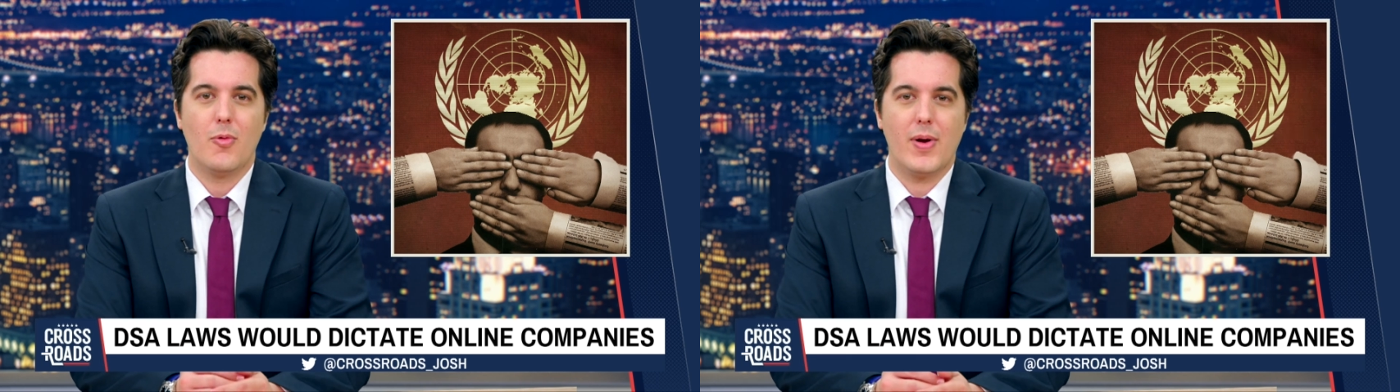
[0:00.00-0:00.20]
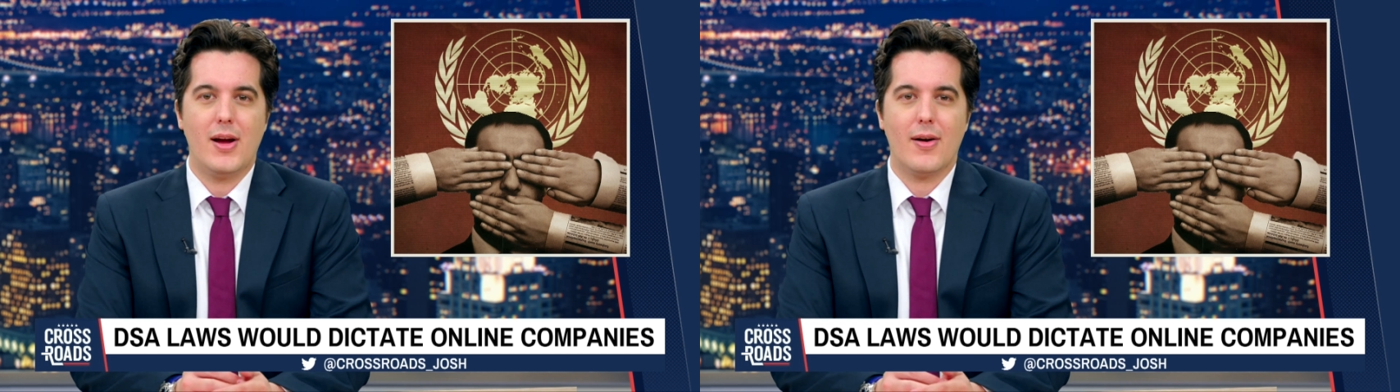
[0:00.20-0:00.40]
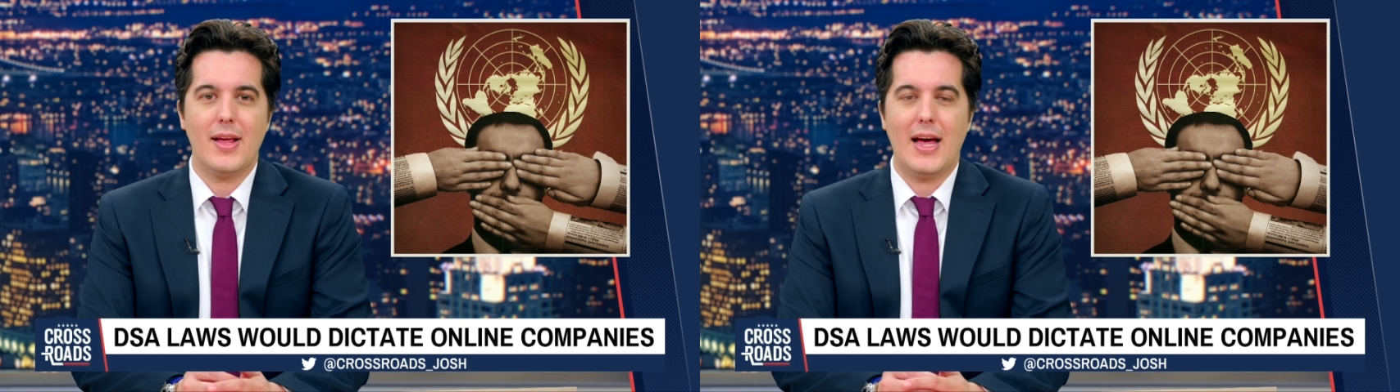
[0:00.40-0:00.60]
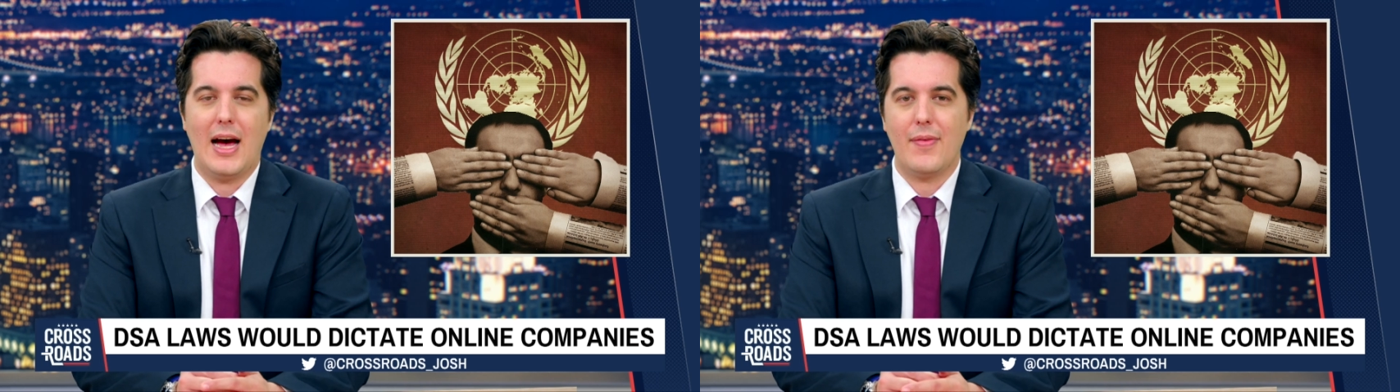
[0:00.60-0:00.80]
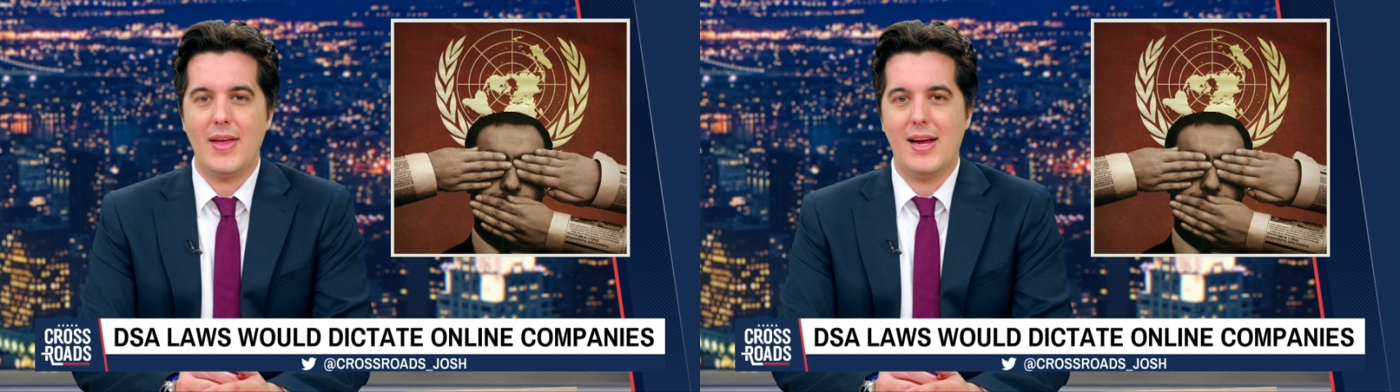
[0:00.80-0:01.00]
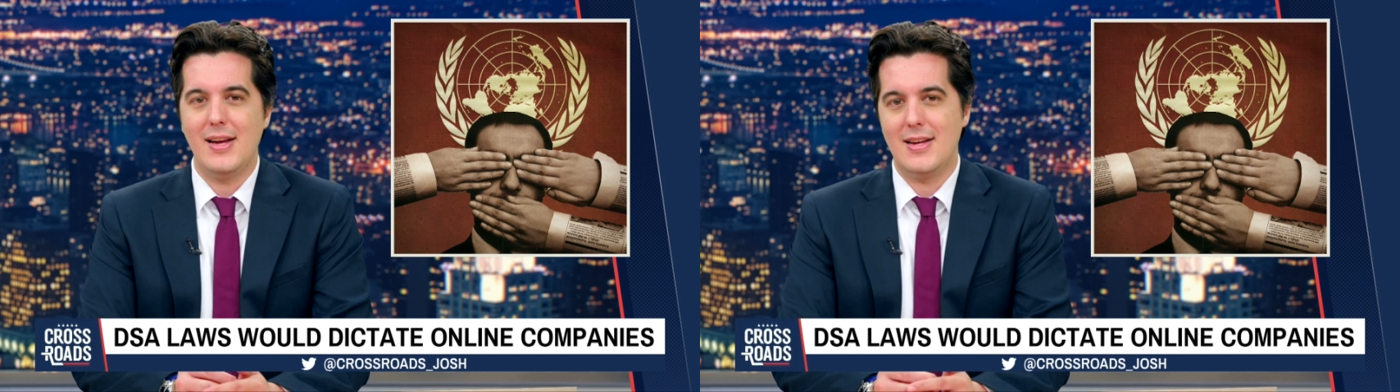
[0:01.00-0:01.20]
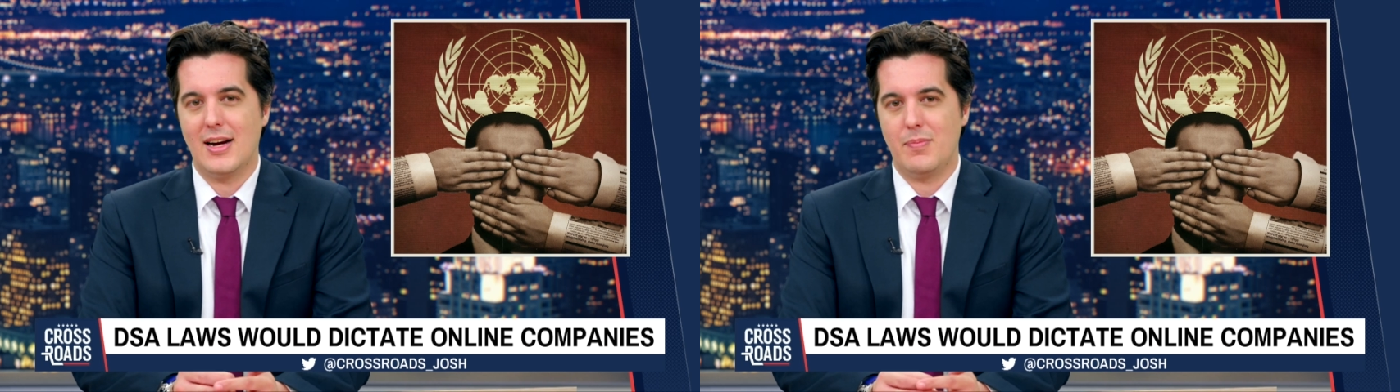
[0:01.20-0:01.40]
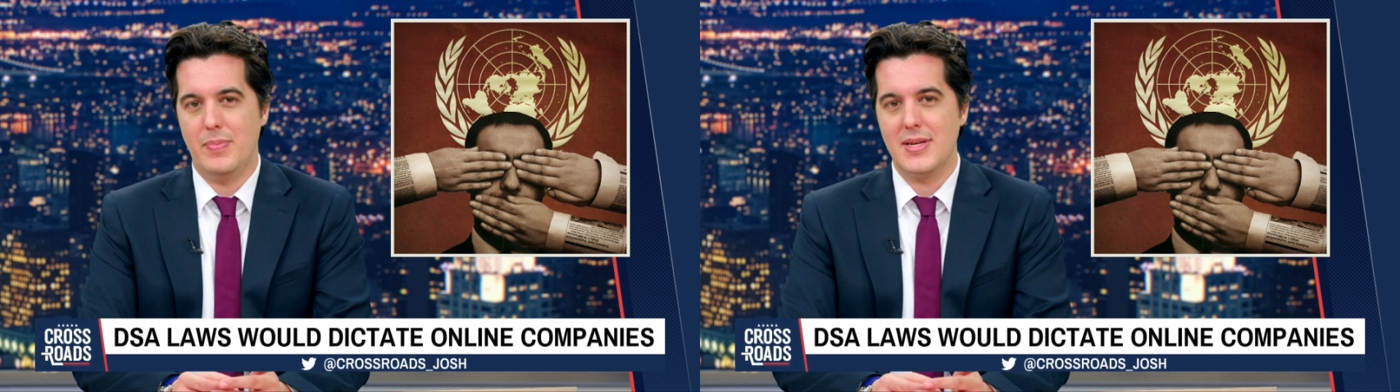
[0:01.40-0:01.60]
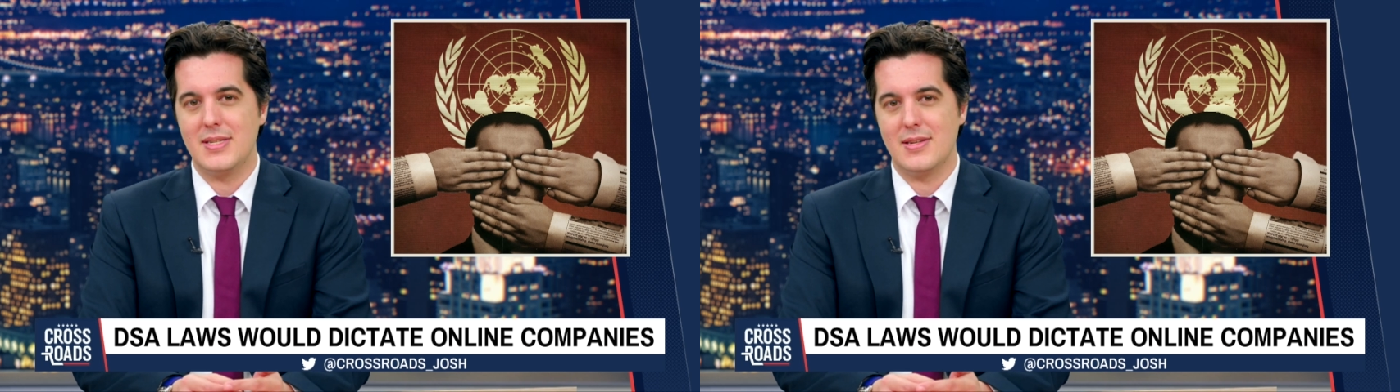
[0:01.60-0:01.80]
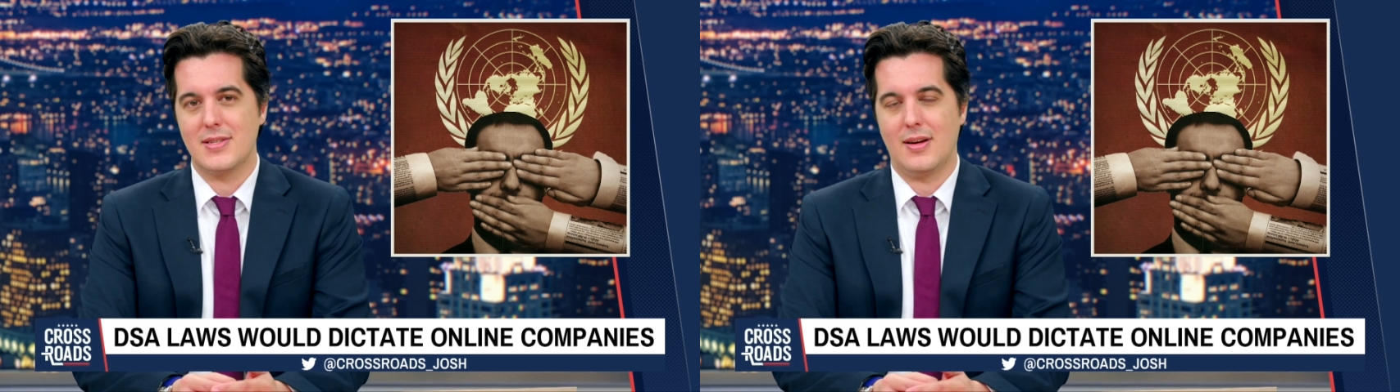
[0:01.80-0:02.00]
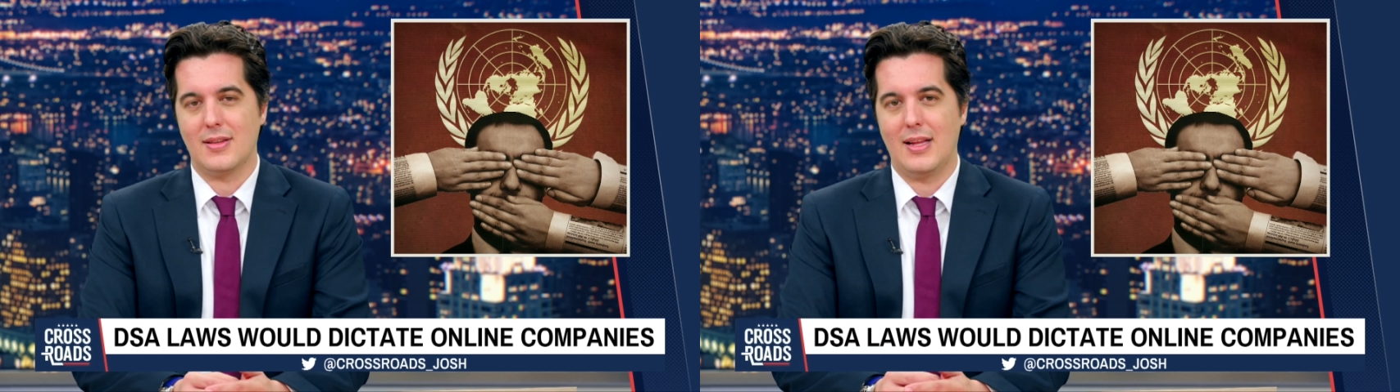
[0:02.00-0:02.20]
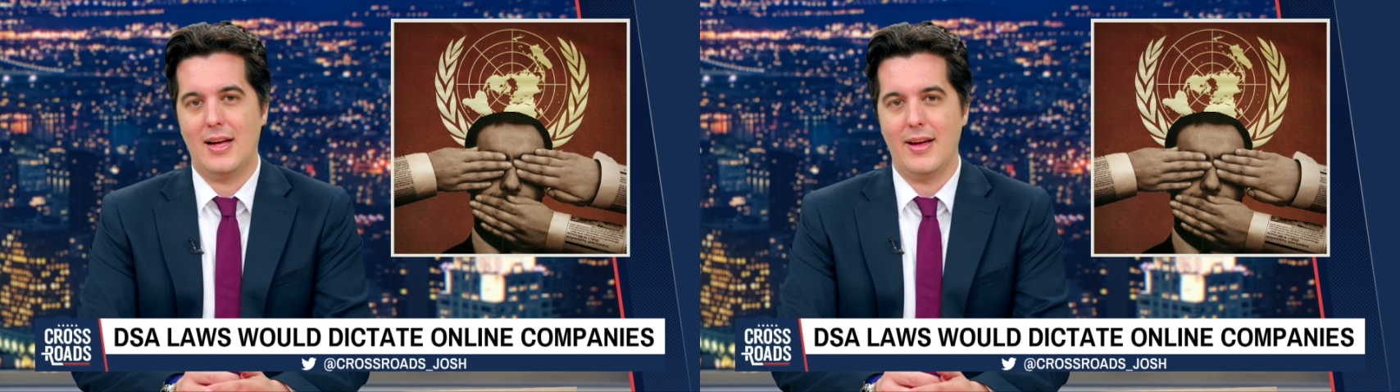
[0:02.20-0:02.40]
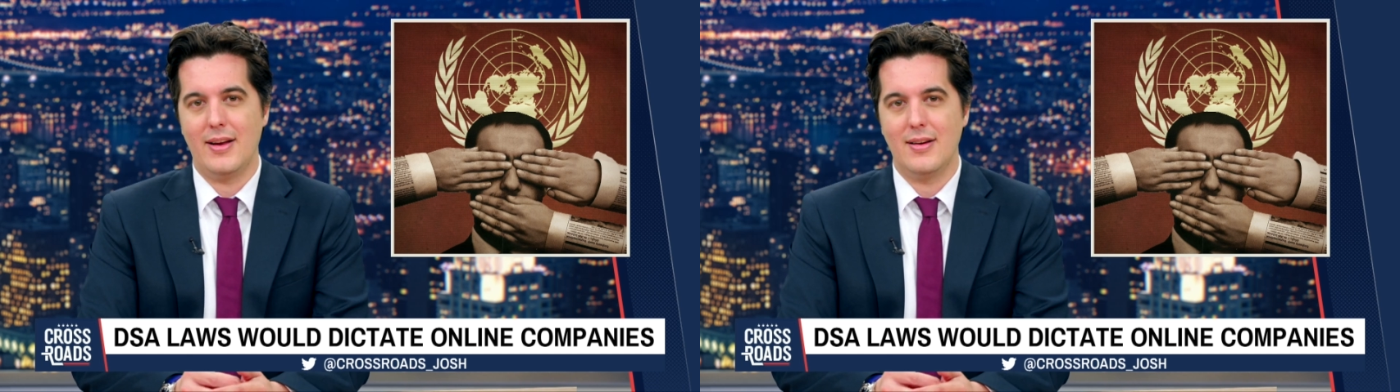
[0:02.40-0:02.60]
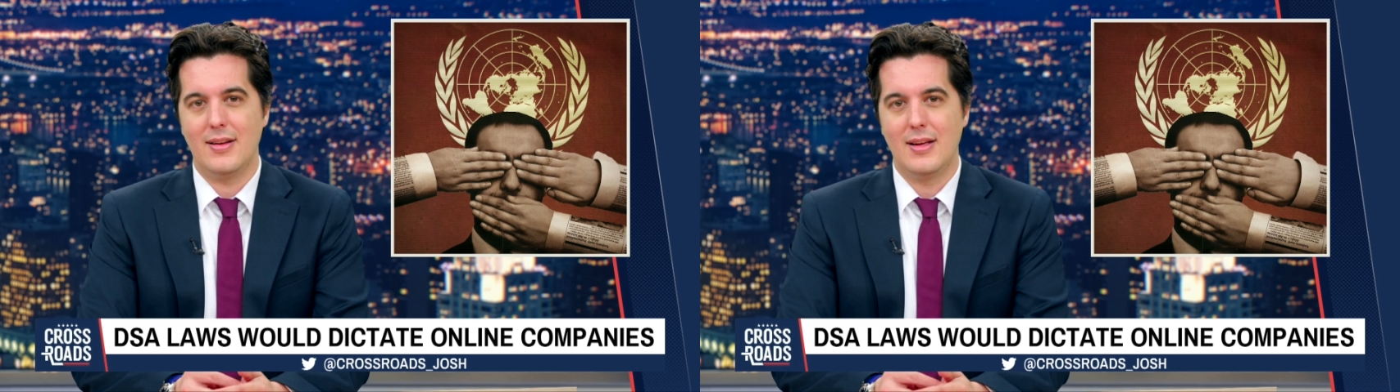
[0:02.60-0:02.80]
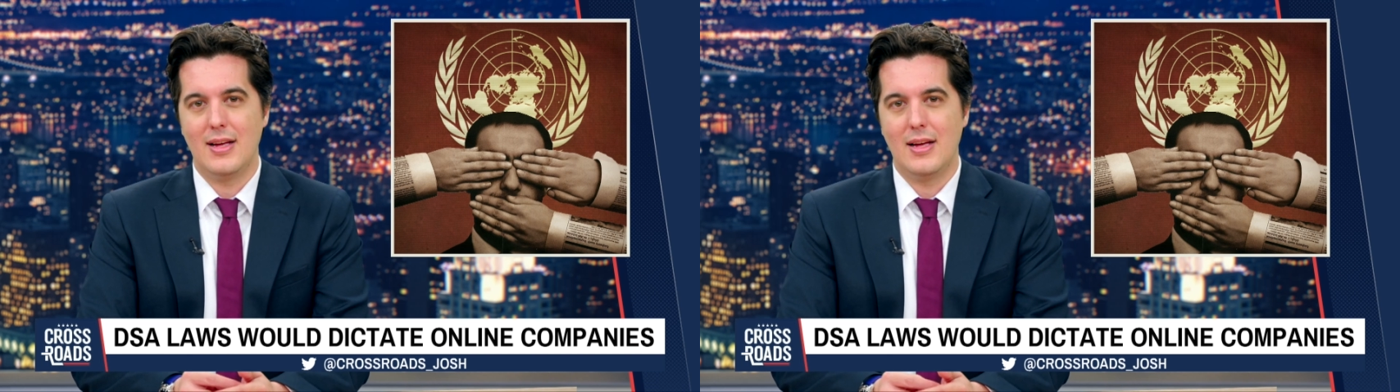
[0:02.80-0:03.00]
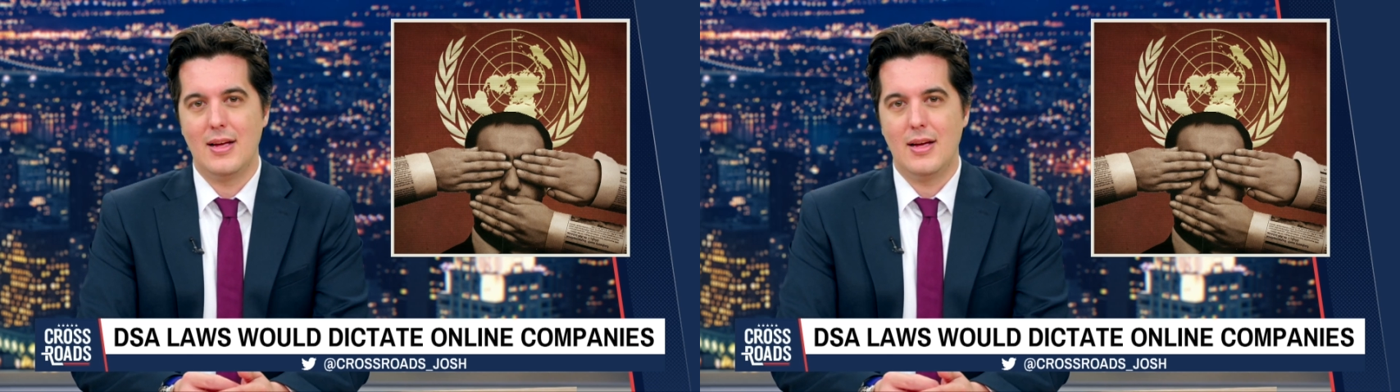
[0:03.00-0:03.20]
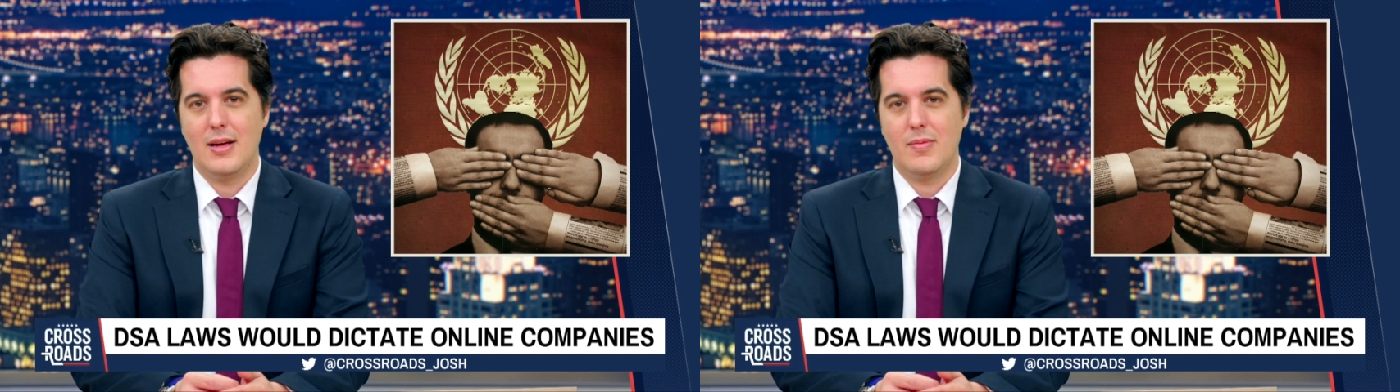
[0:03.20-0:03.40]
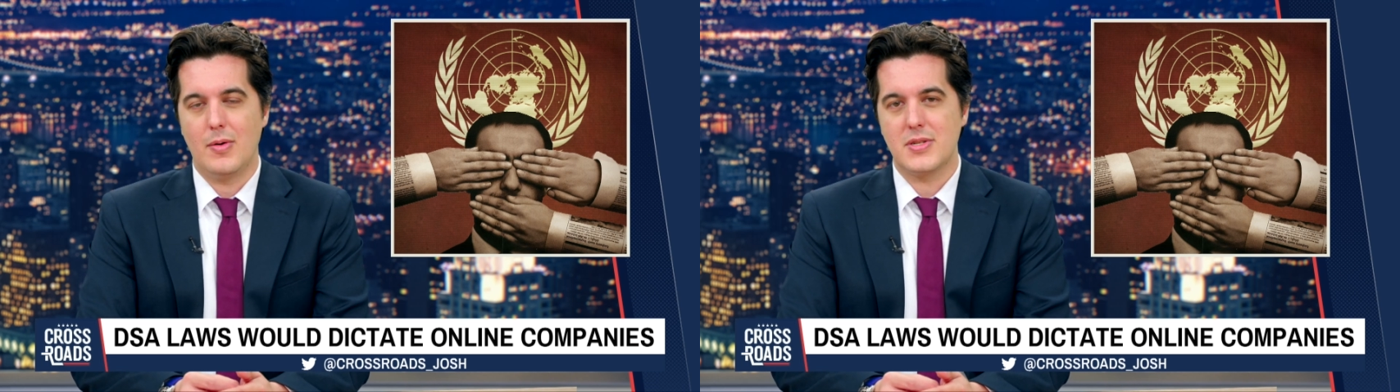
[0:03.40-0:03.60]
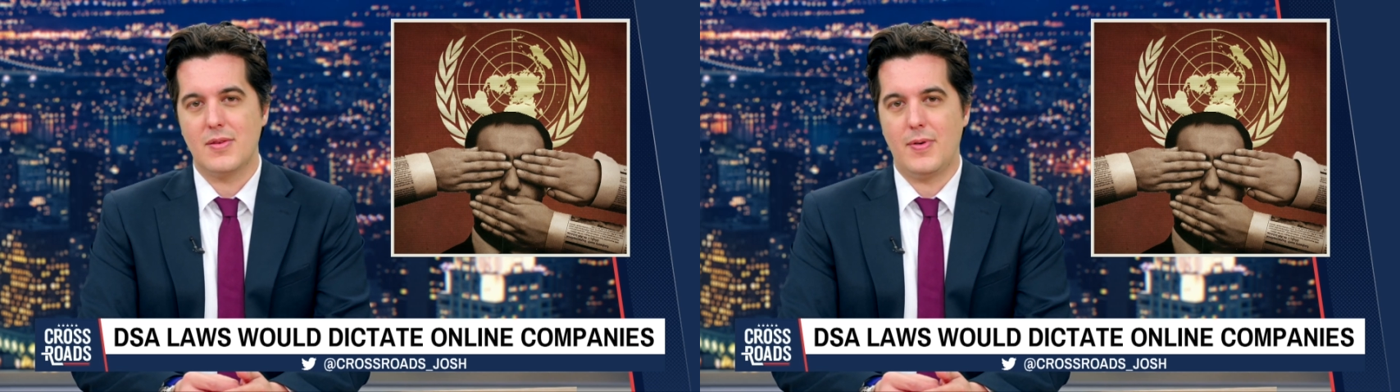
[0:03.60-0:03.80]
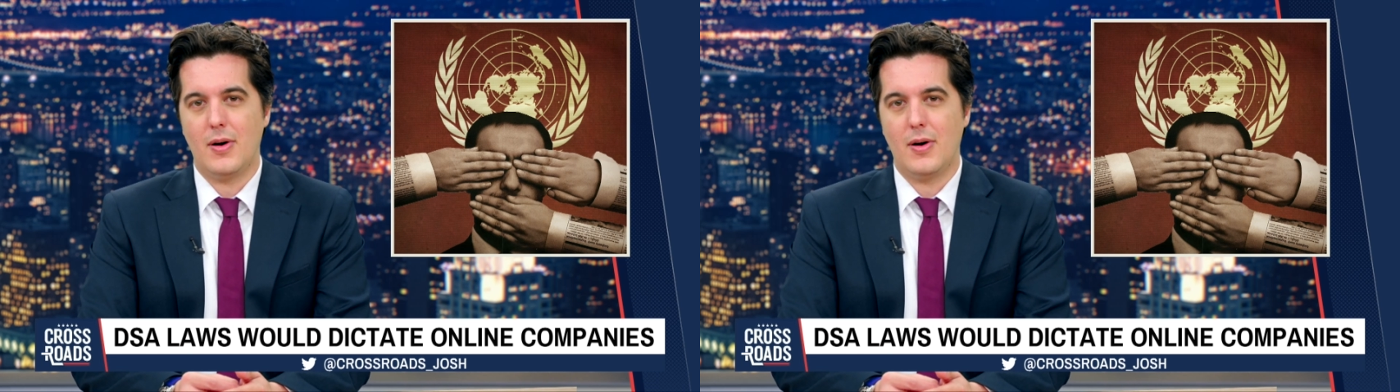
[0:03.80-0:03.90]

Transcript: regarding how they conduct business online. Most of